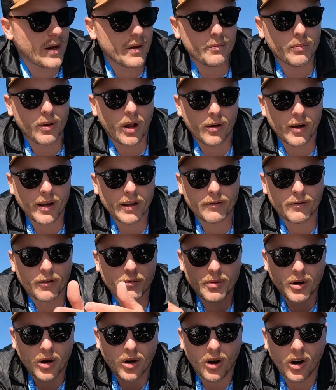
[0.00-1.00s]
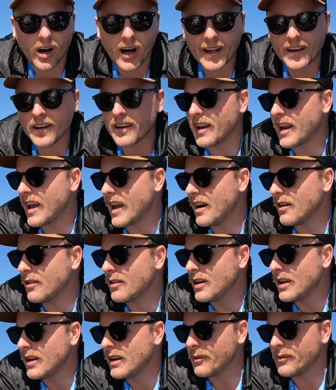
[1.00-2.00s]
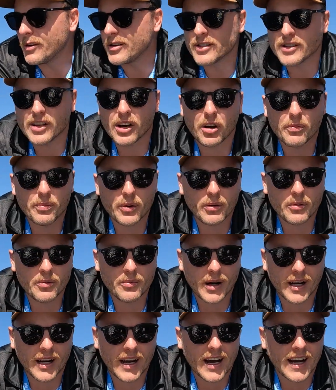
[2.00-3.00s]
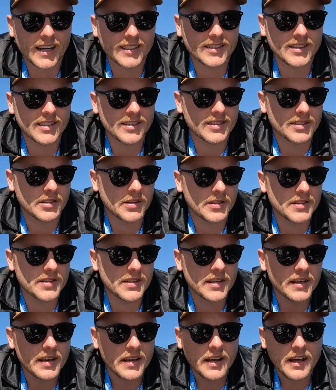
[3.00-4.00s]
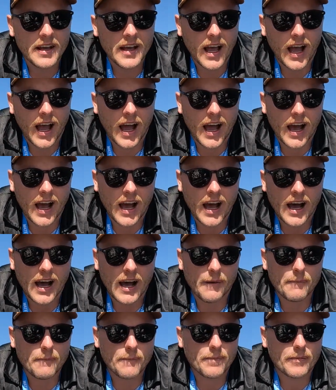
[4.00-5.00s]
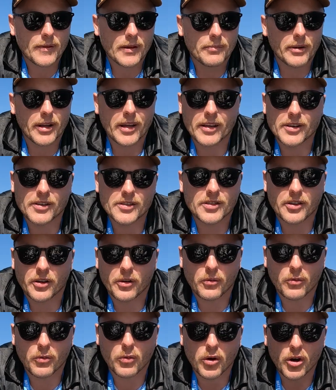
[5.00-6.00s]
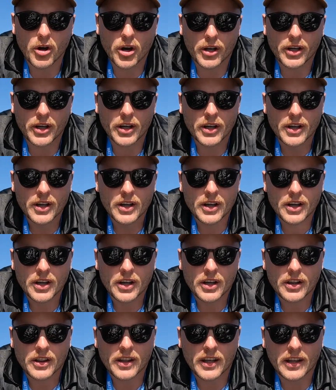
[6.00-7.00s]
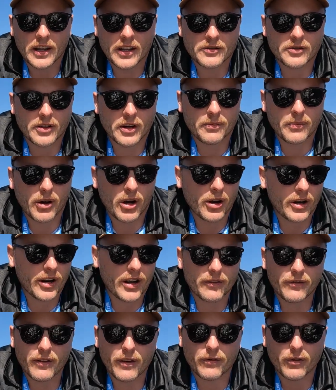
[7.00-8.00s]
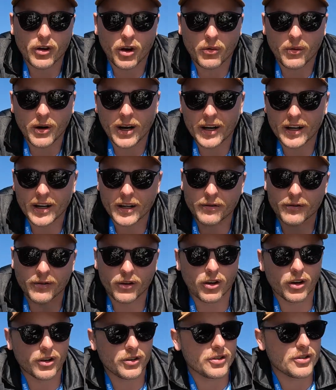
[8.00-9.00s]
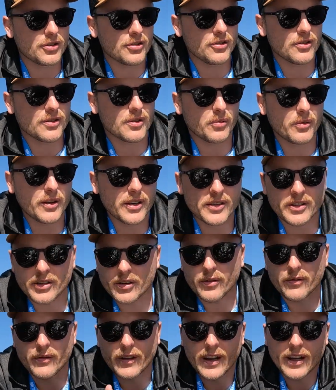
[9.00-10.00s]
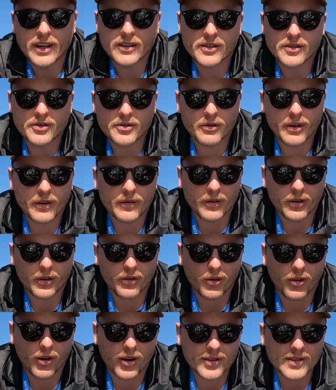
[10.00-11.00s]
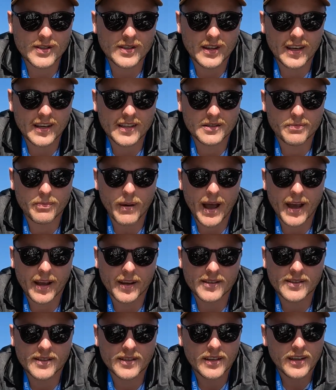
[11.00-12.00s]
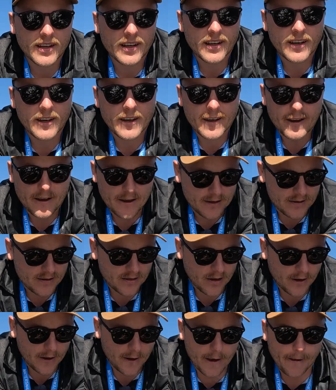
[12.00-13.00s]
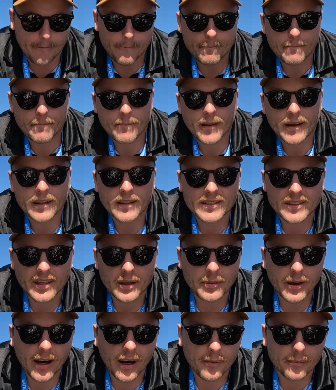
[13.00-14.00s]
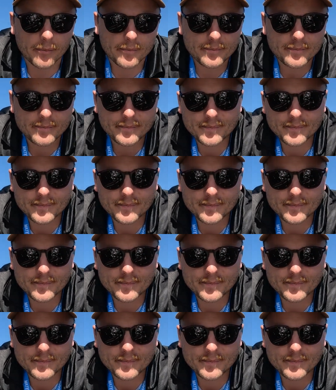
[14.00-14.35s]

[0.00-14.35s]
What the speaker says: wind blowing from behind now, which is helping with my cast distance. But yeah, you just got to work the electric motor if you've got one. If not, just use the wind to your advantage and drift across these banks. So yeah, let's keep going.